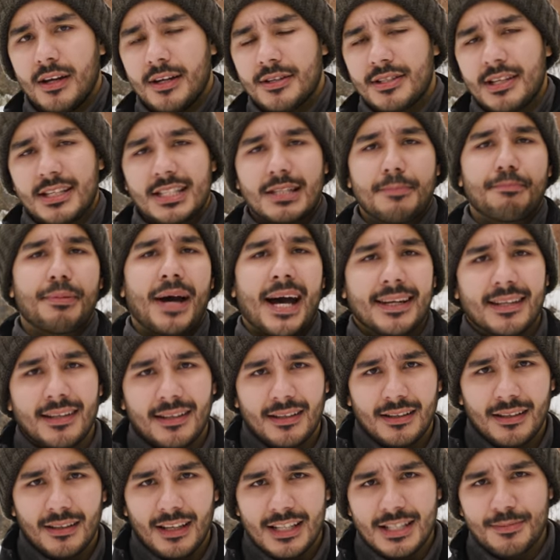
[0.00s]
So that's the bad,
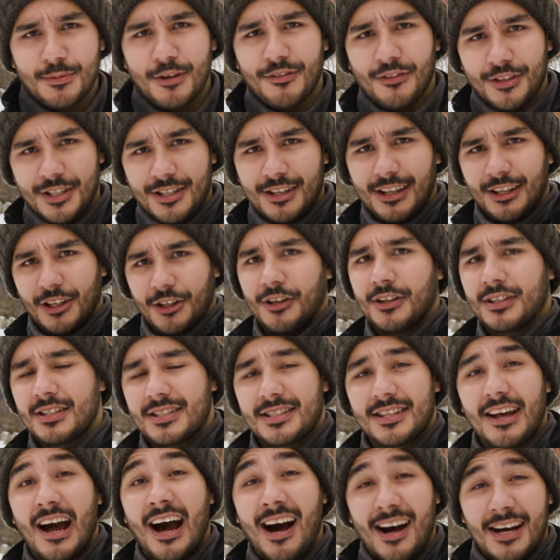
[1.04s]
let's move on to the good
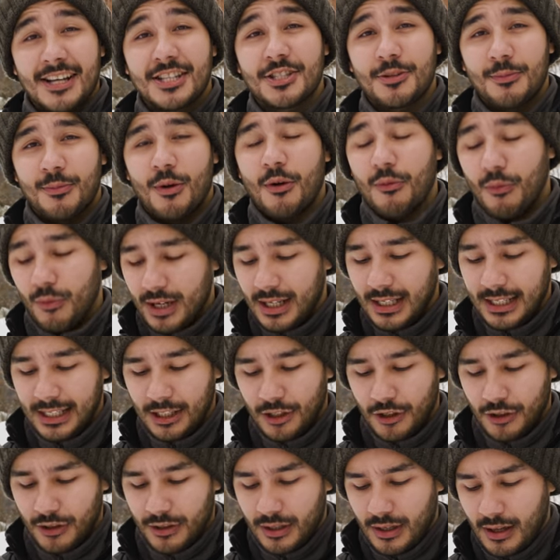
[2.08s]
because there are some really
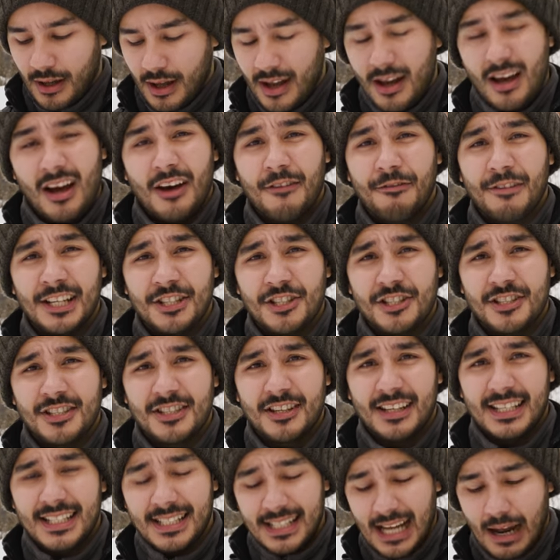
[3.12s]
good features
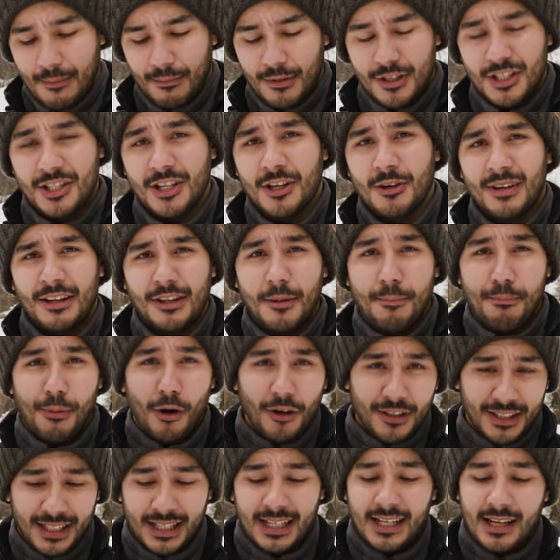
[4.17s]
to this camera too. Now the
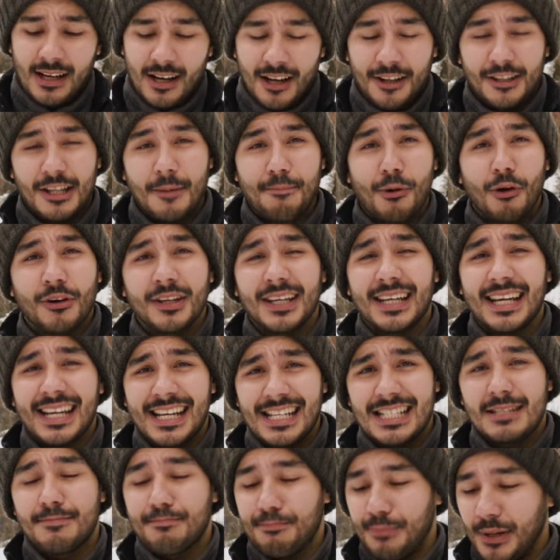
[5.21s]
body, the body
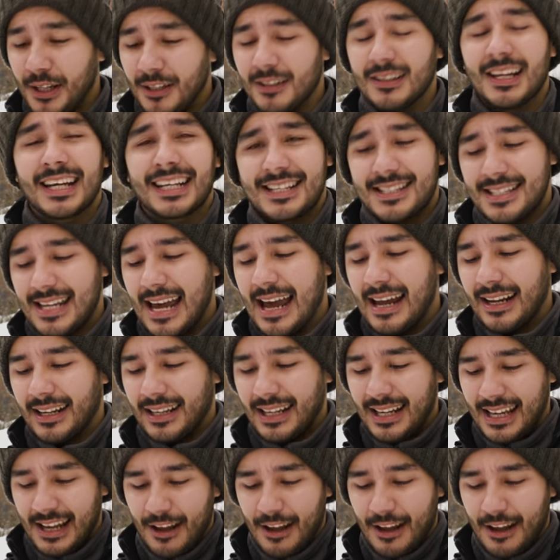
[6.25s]
is built like a tank.